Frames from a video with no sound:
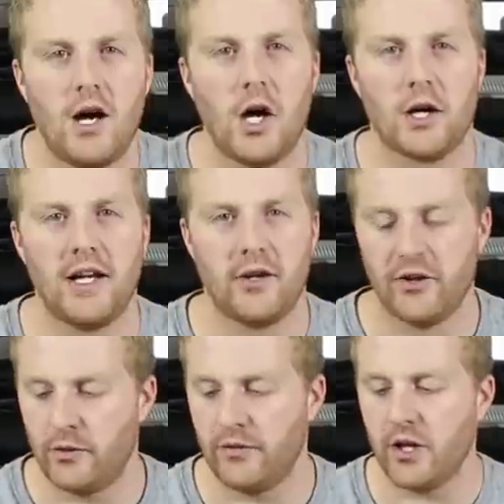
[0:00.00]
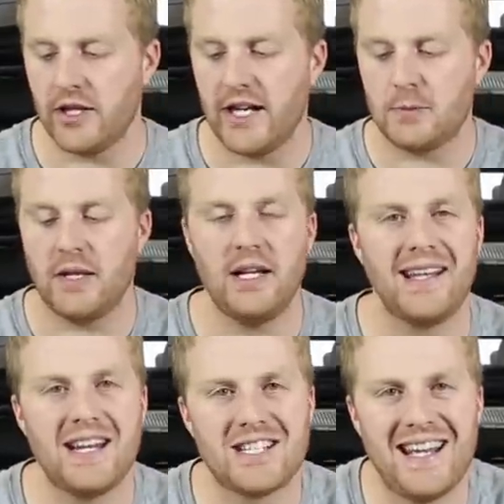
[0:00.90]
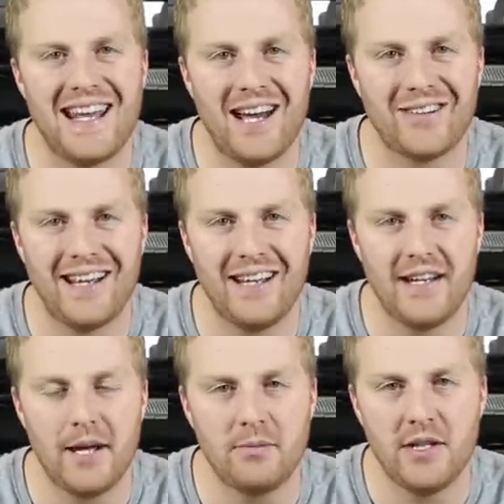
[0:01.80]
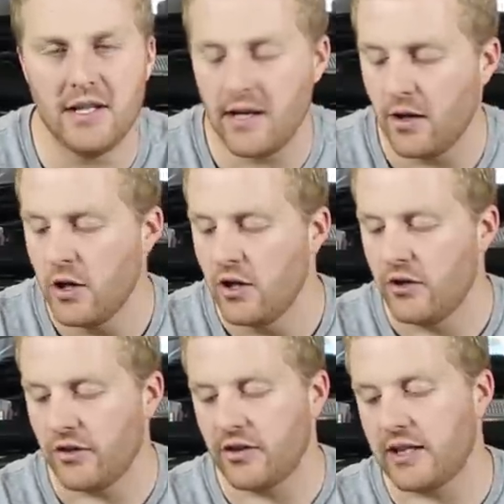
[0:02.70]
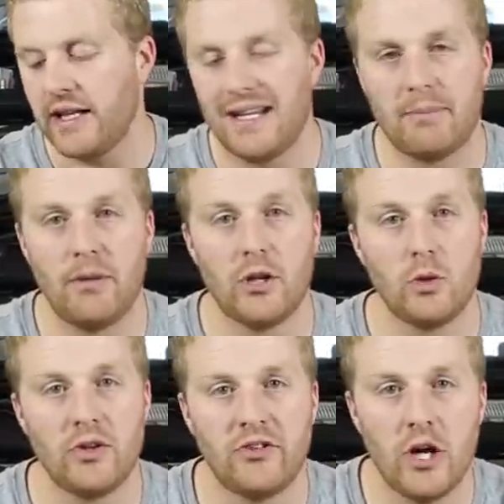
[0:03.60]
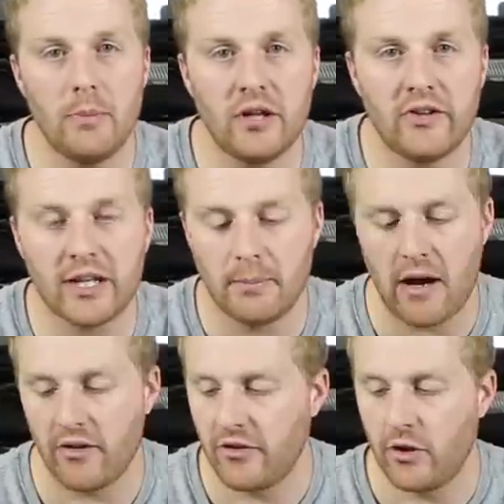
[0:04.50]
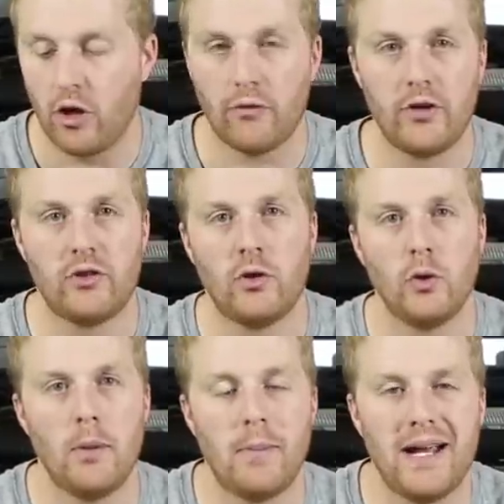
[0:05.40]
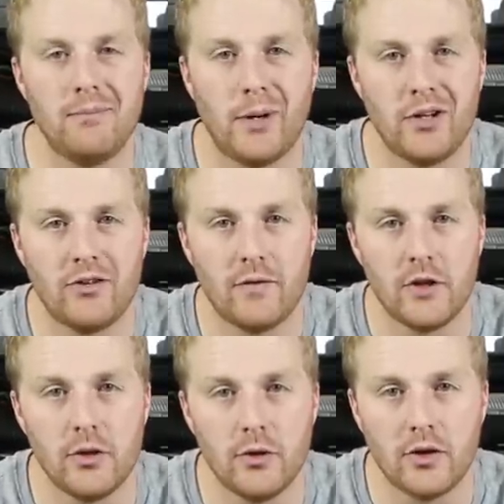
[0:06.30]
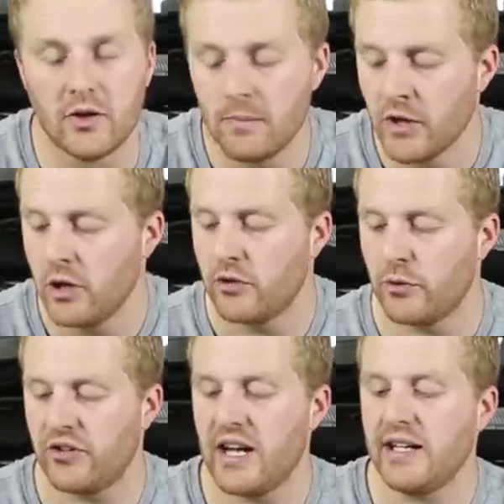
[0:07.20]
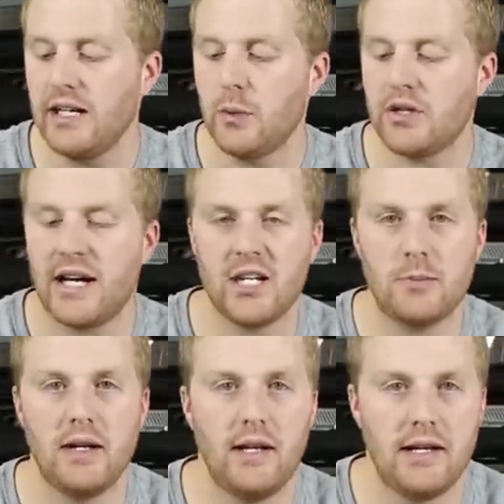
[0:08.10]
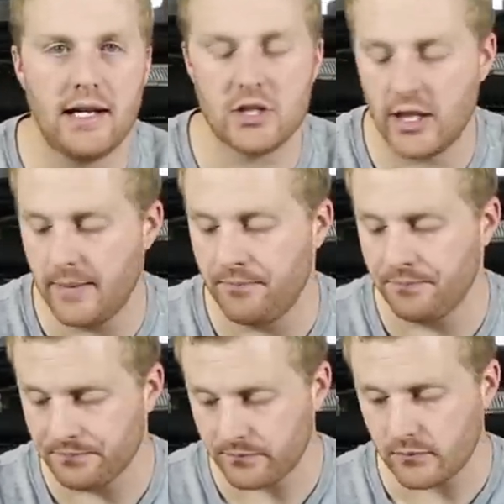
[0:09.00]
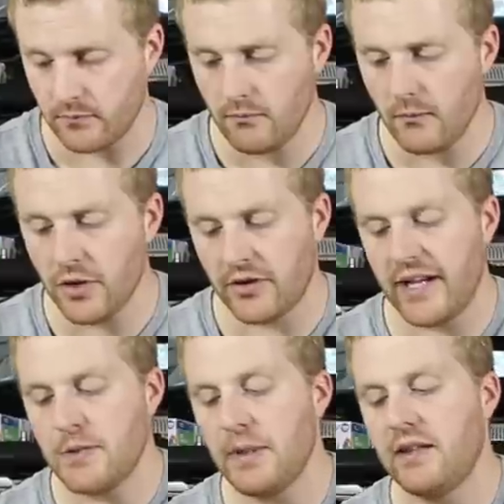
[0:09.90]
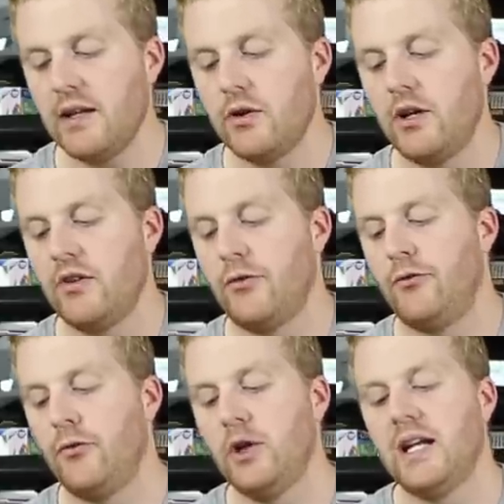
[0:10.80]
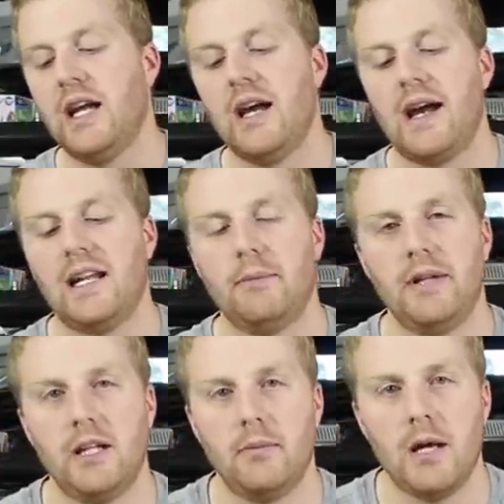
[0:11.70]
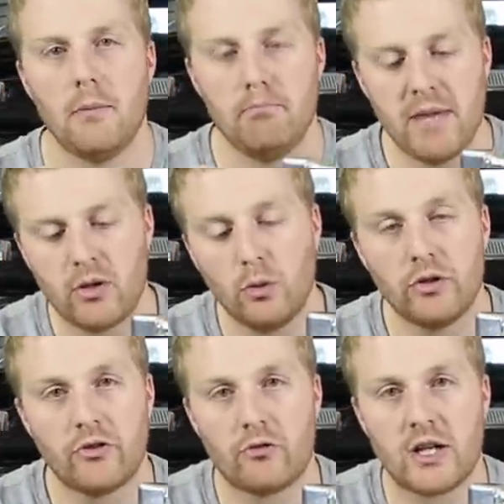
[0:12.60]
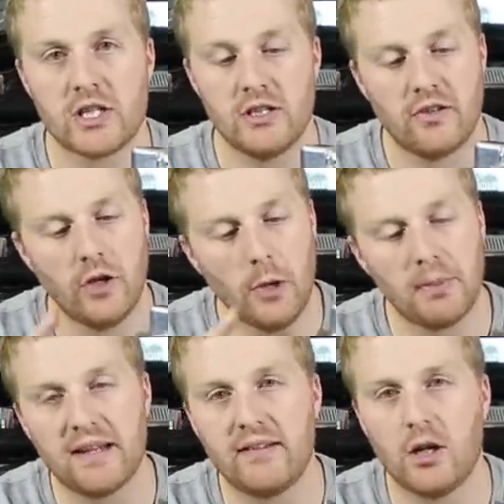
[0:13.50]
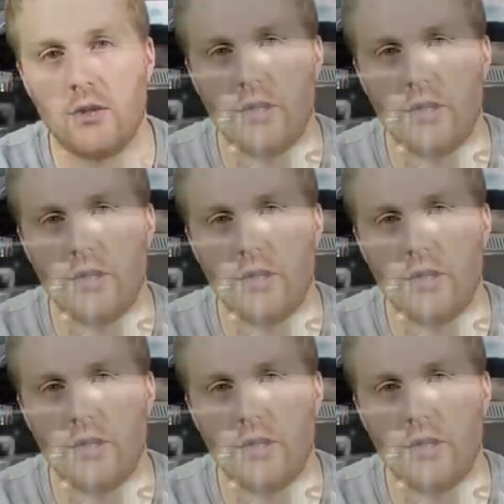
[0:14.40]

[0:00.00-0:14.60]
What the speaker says: Okay guys, so we've got the HPD catch can out and empty now, nice and cleaned up, and we can do a side-by-side comparison of the two main bodies of the unit. So we'll start here with the HPD catch can. So the HPD unit is a fully aluminium metal construction. There's no plastic on